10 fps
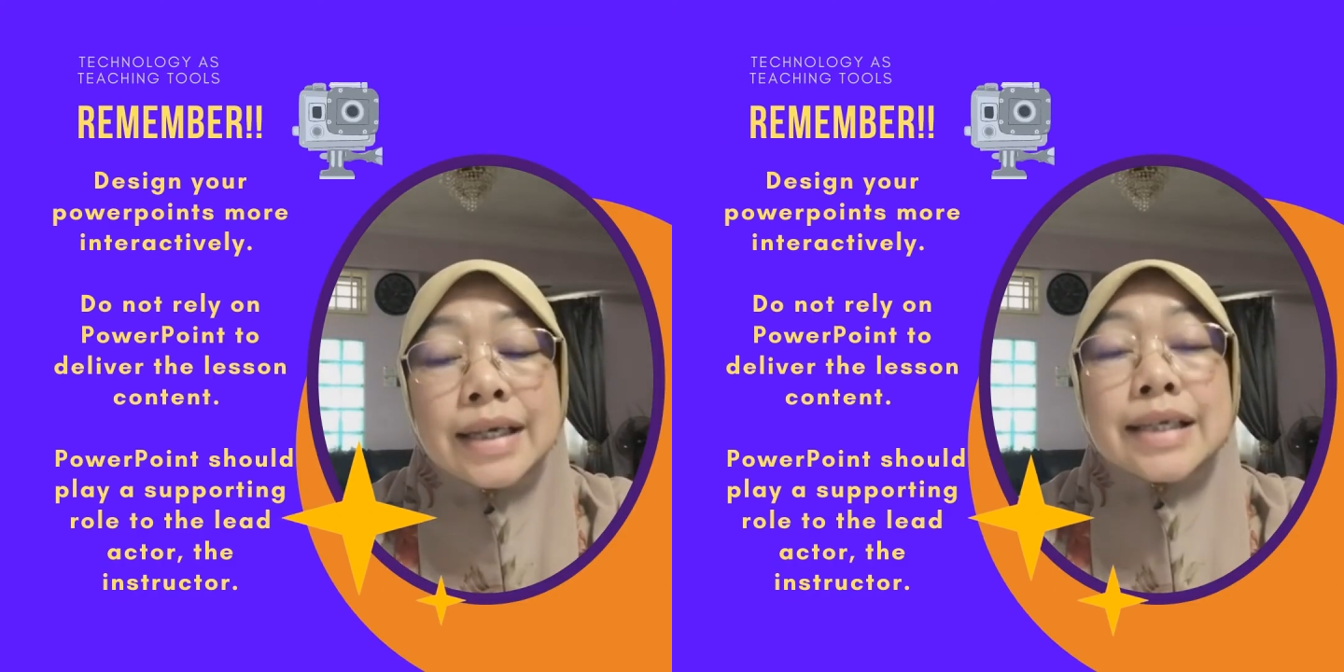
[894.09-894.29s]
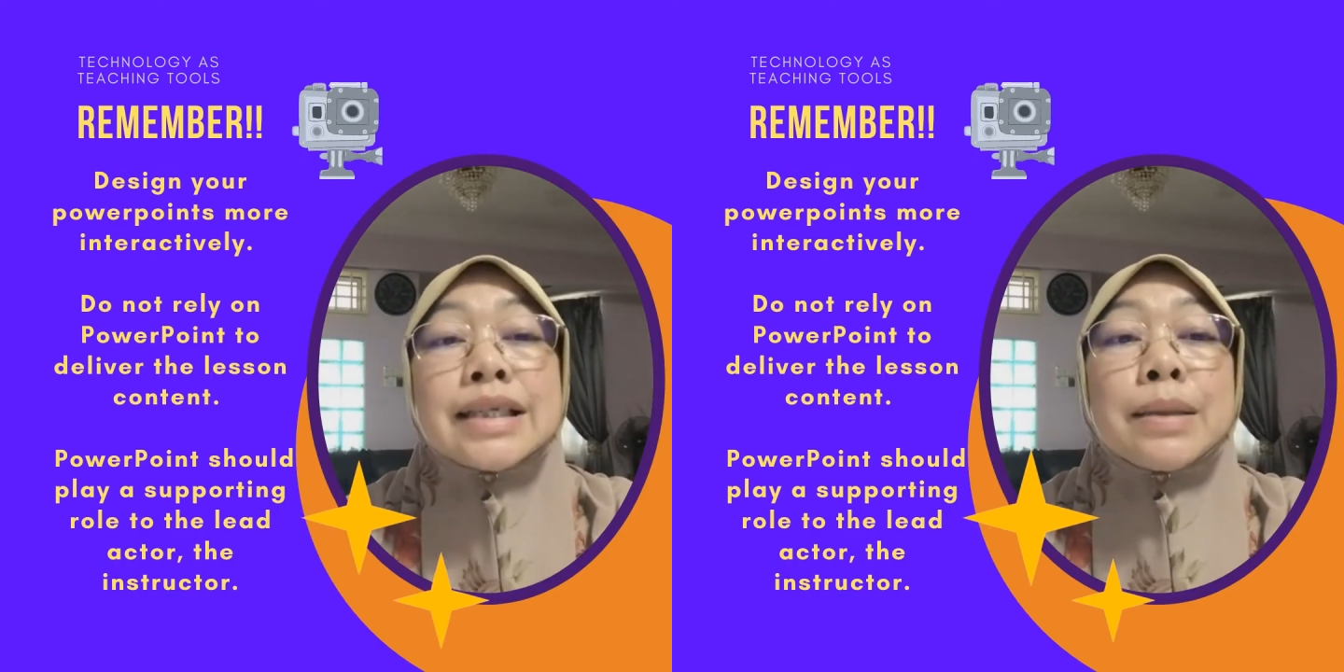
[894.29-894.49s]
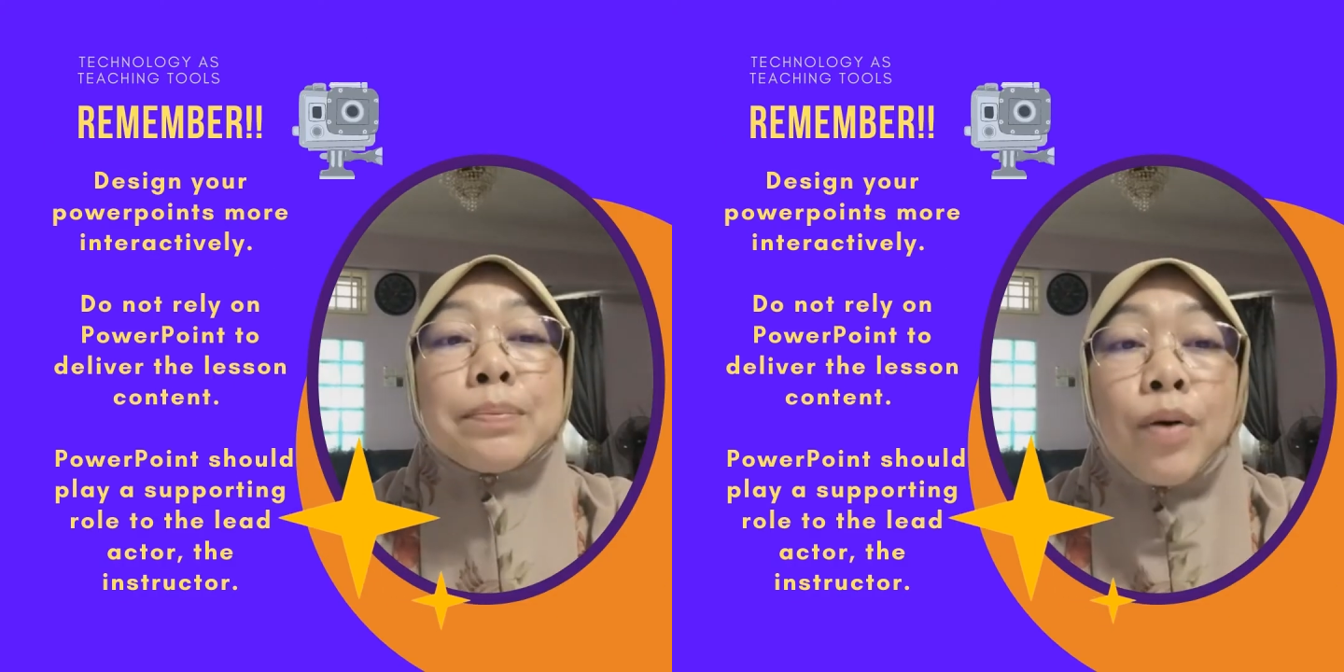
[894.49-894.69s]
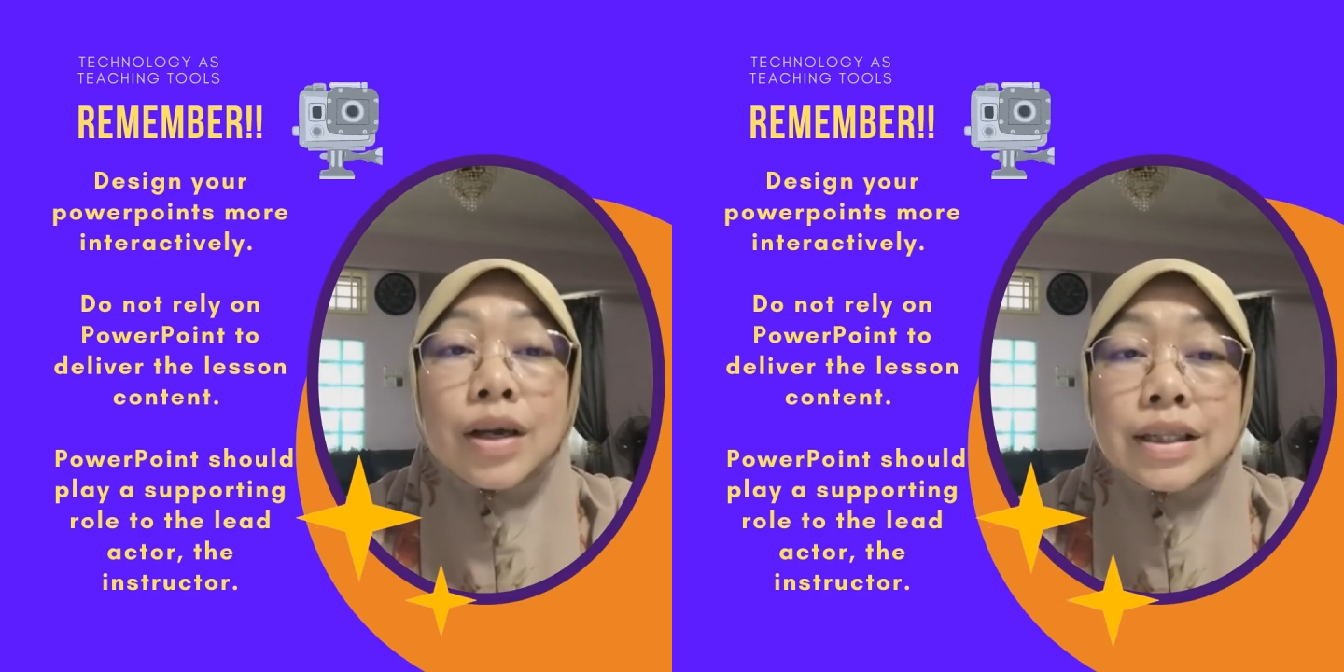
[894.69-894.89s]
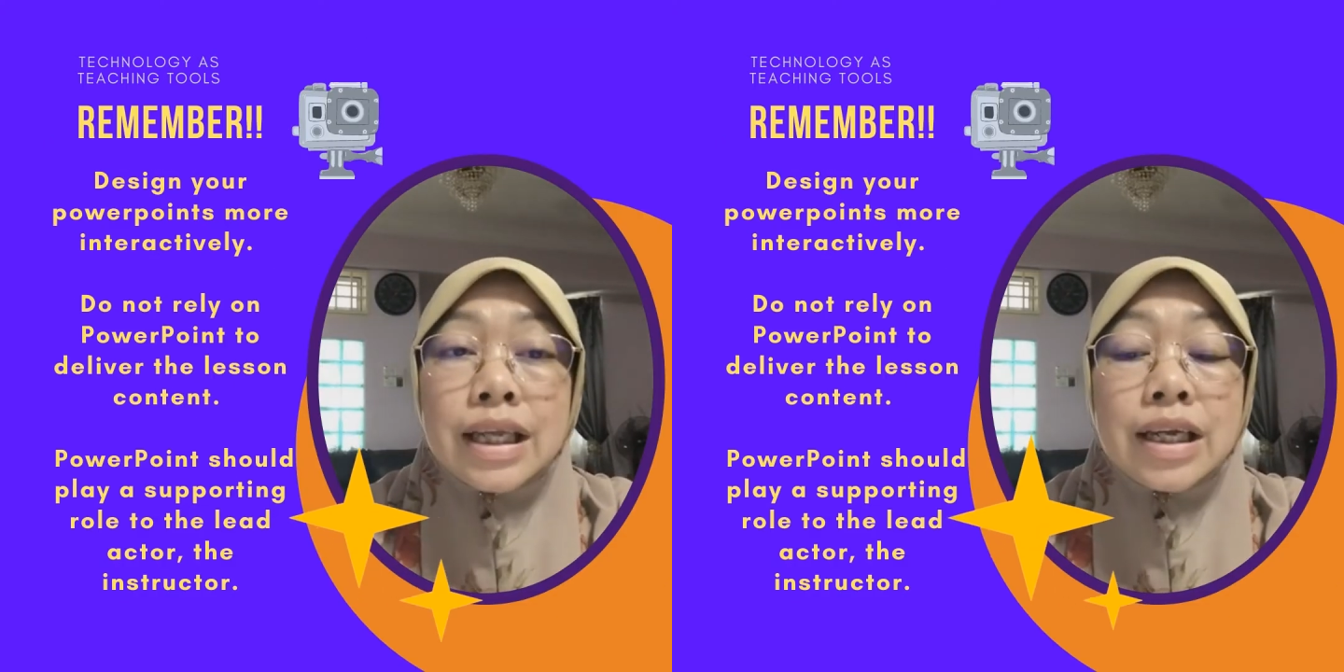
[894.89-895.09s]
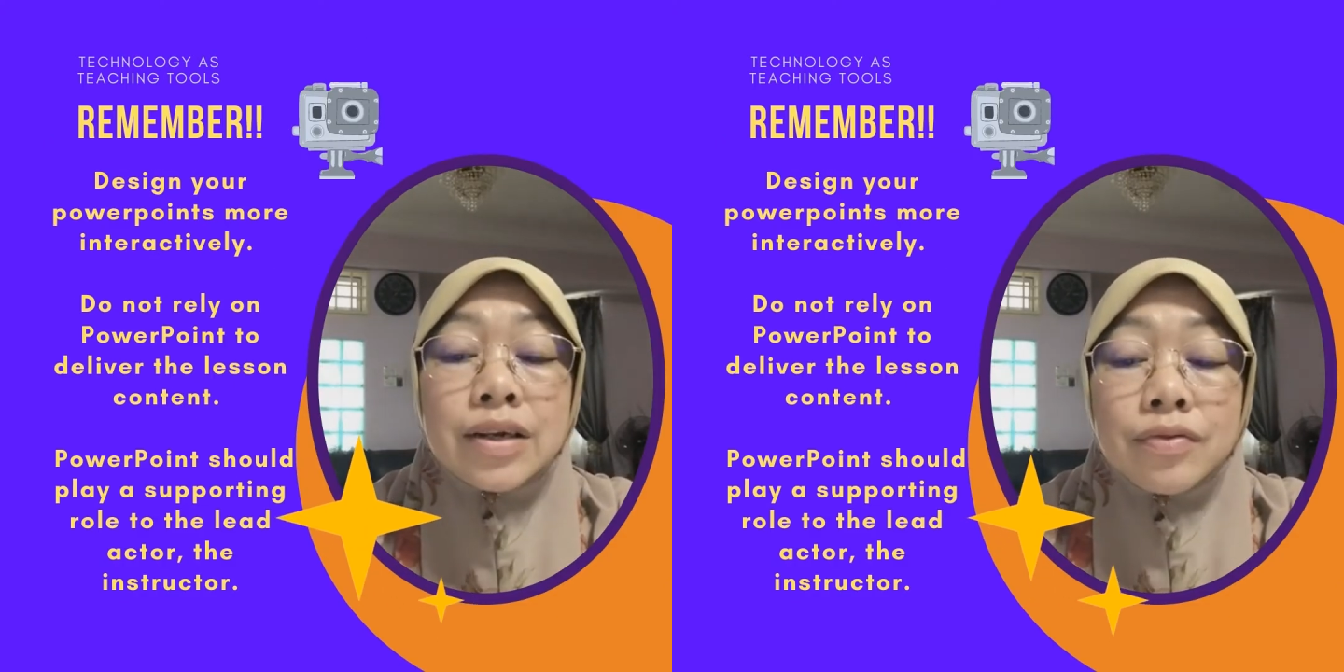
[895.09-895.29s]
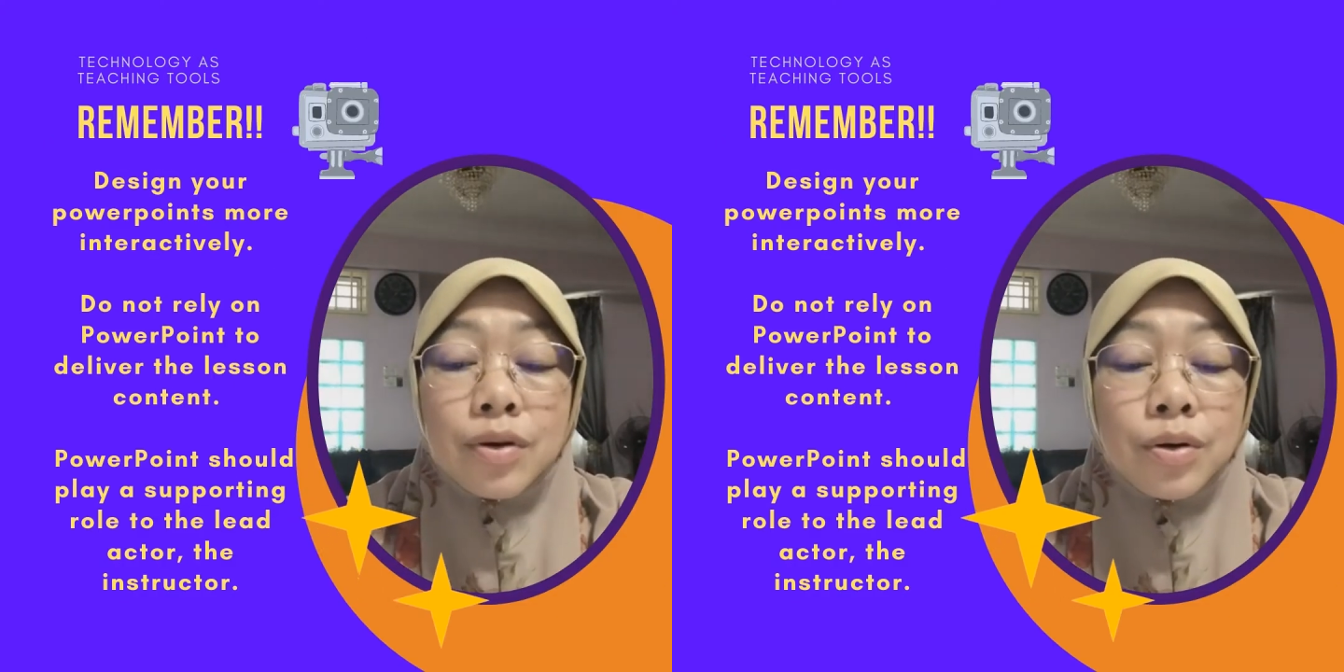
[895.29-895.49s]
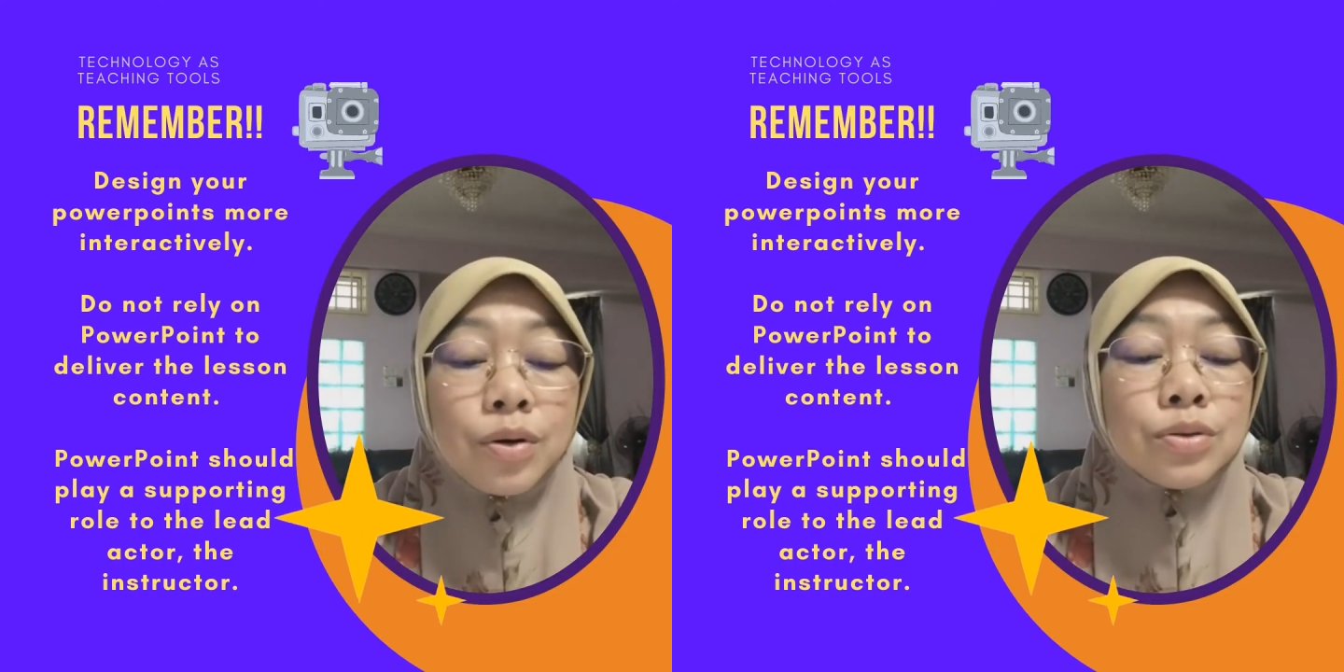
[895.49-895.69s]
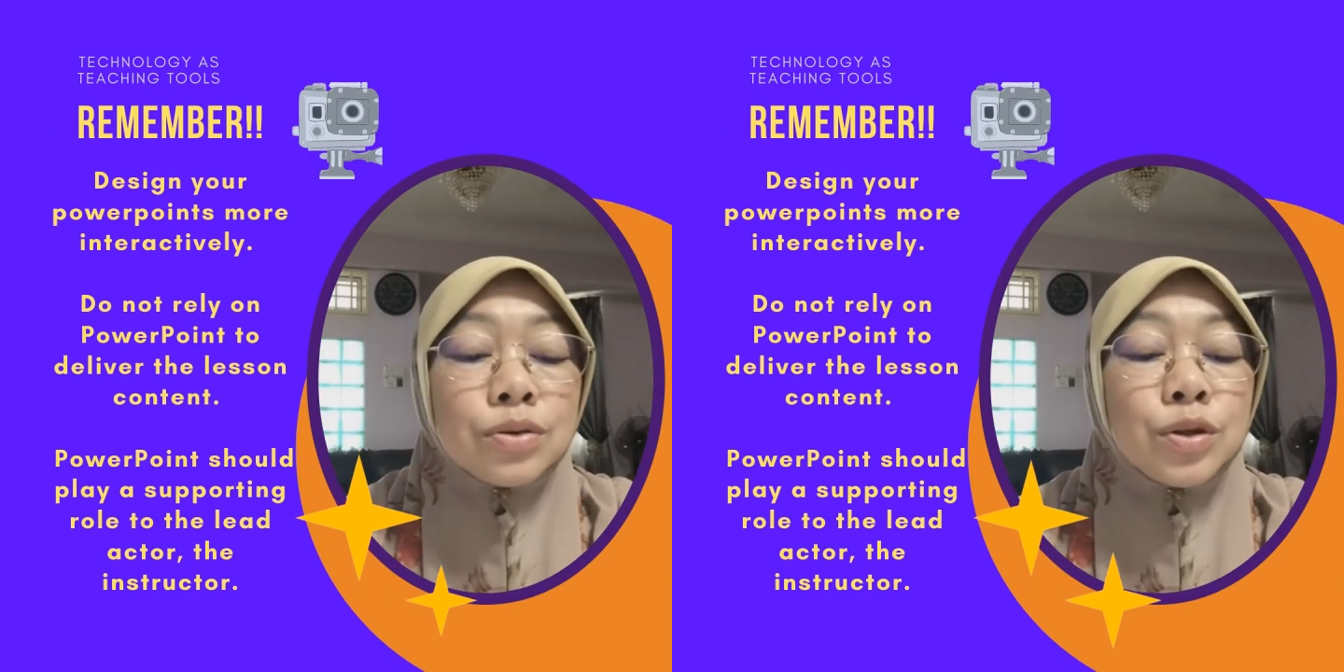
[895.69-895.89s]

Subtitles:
supporting role